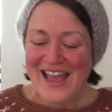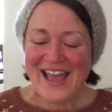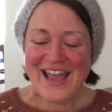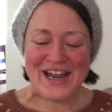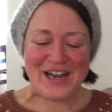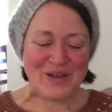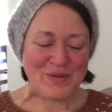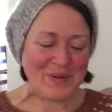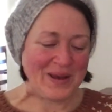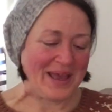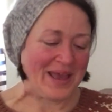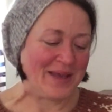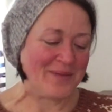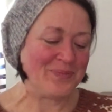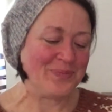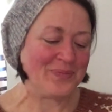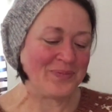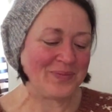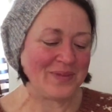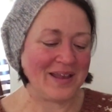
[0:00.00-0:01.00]
Anyway,
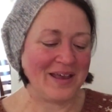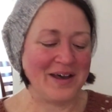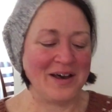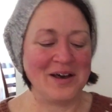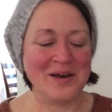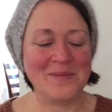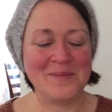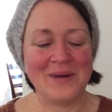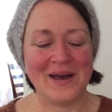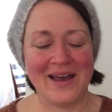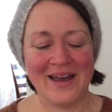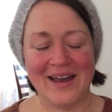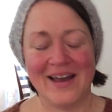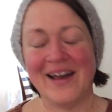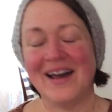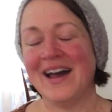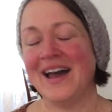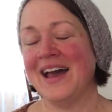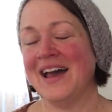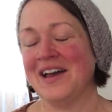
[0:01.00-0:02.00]
I
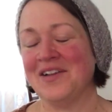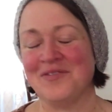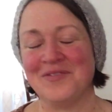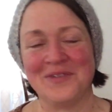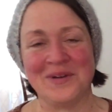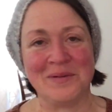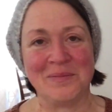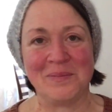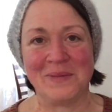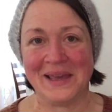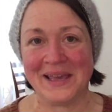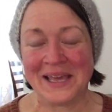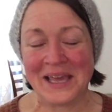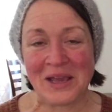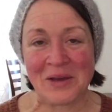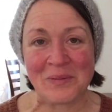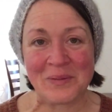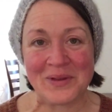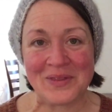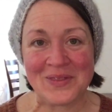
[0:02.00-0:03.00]
had fun
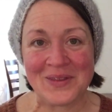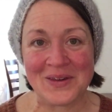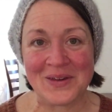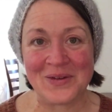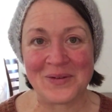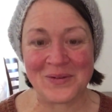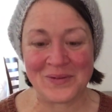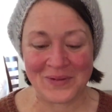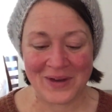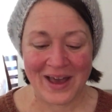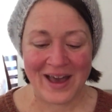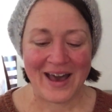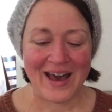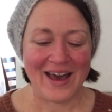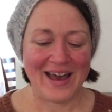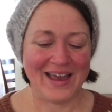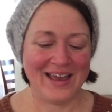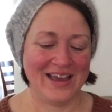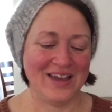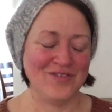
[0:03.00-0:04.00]
baking with you.
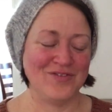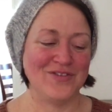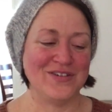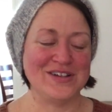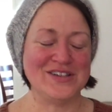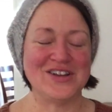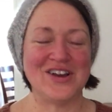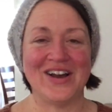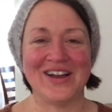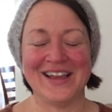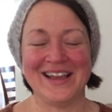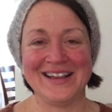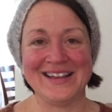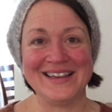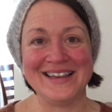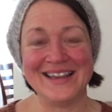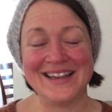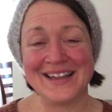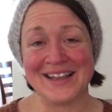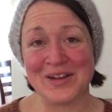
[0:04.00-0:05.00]
I had fun talking
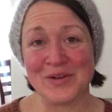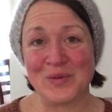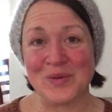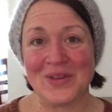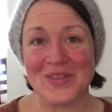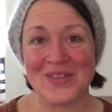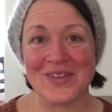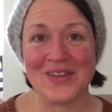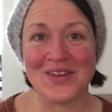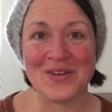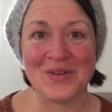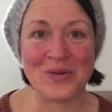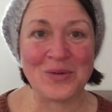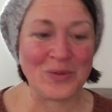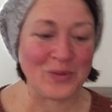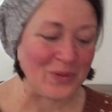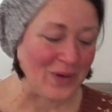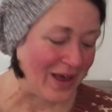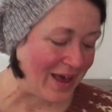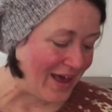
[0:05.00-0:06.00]
knitting with
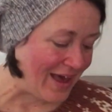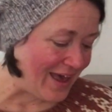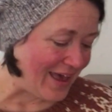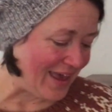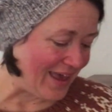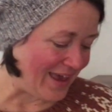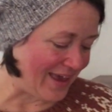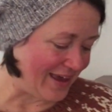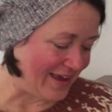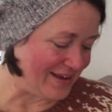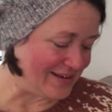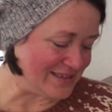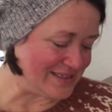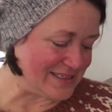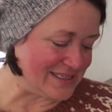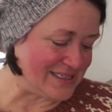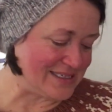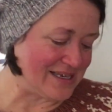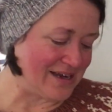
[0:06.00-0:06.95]
you. And